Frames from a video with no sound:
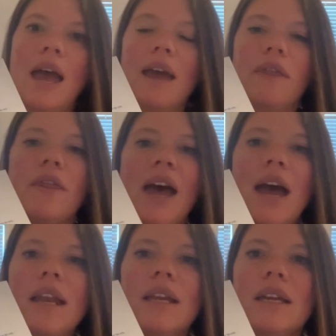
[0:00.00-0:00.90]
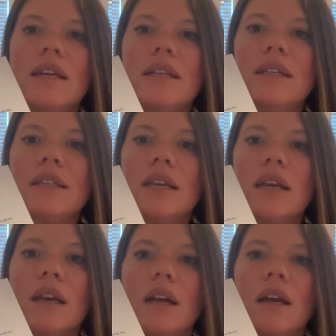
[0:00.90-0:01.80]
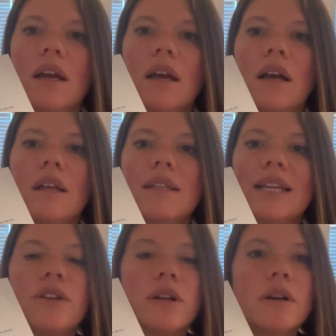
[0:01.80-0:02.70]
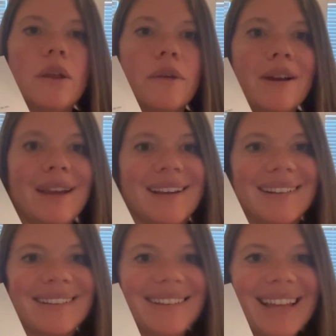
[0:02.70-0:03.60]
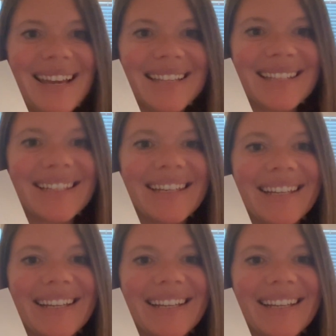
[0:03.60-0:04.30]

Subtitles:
And that is Center 3. Thanks.